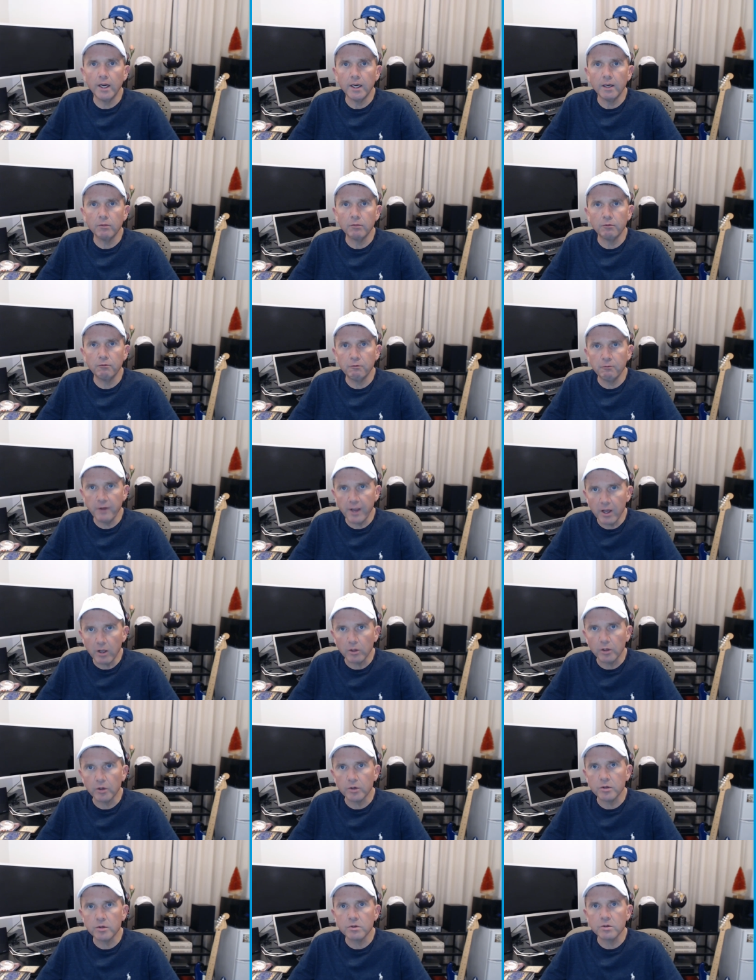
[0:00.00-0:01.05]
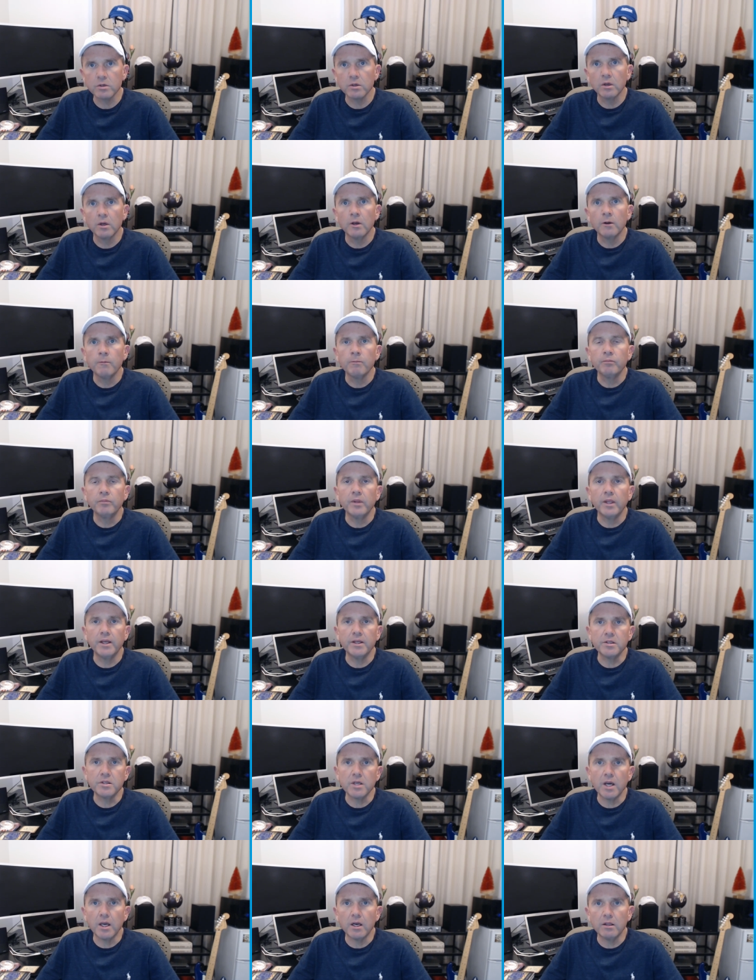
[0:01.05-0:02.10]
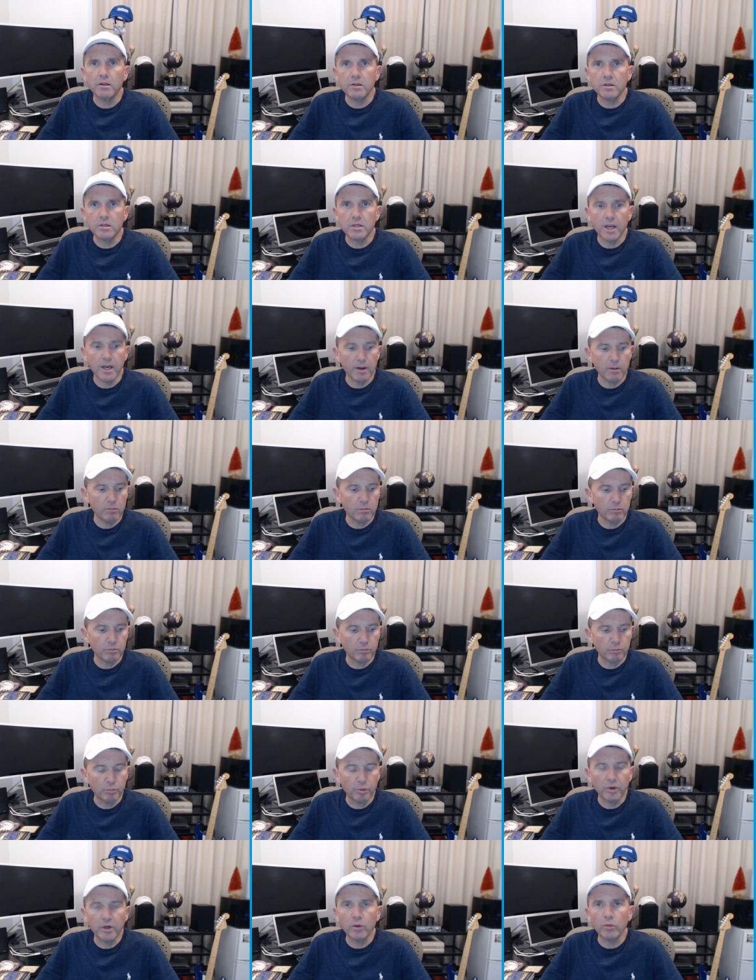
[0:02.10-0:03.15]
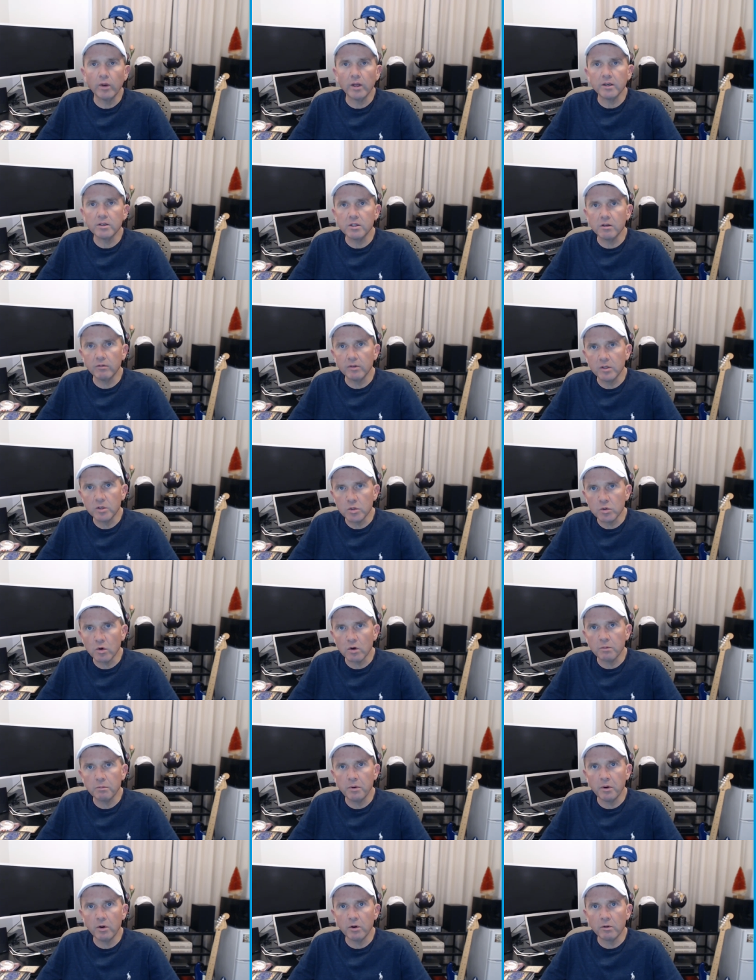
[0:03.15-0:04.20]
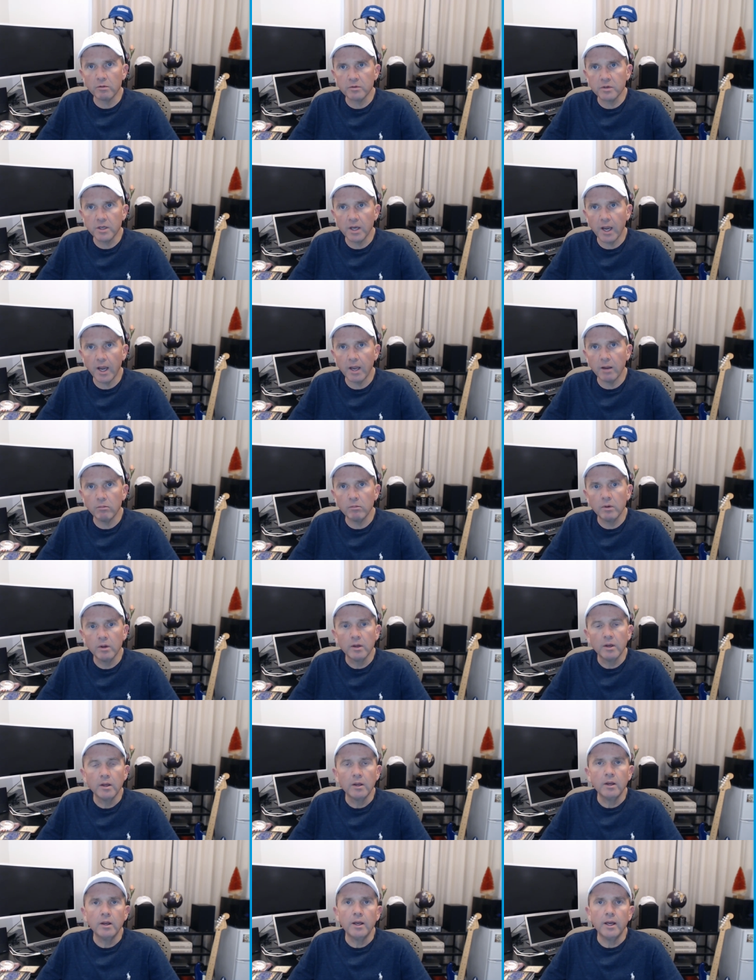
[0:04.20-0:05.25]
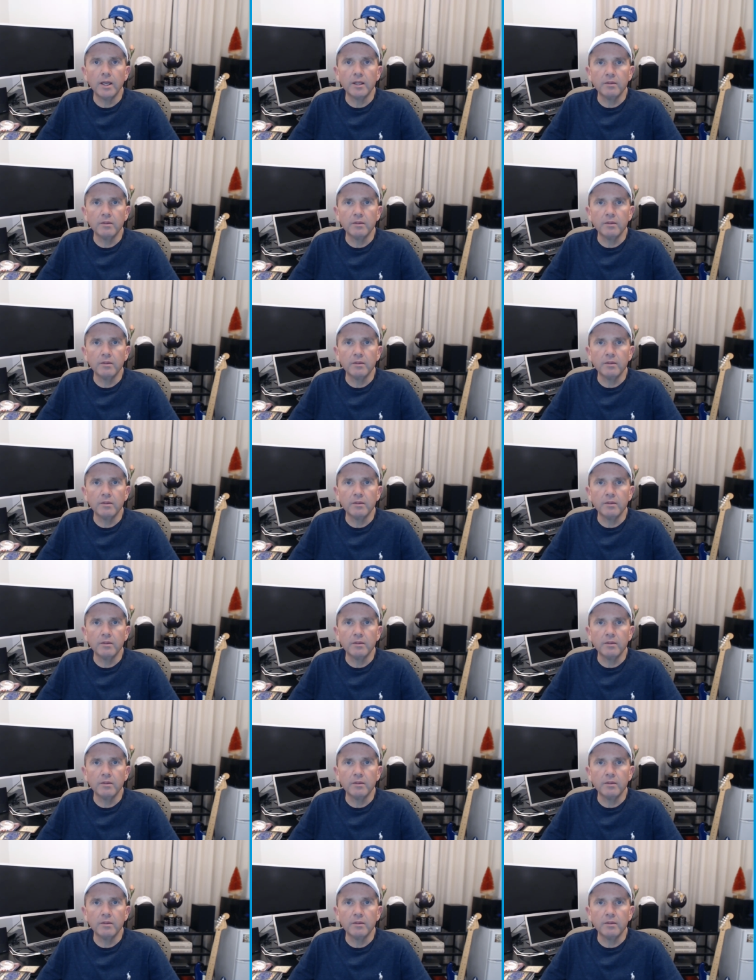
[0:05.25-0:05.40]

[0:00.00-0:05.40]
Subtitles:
failures inside of the same pretty relatively short period of time. And that